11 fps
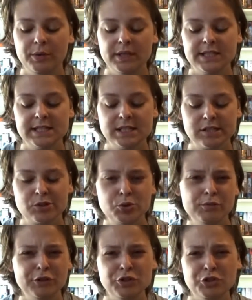it's sort
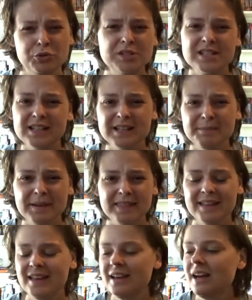of a news clip, I
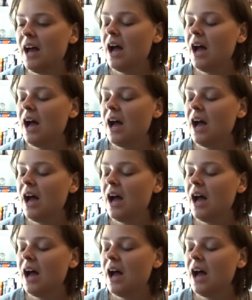think.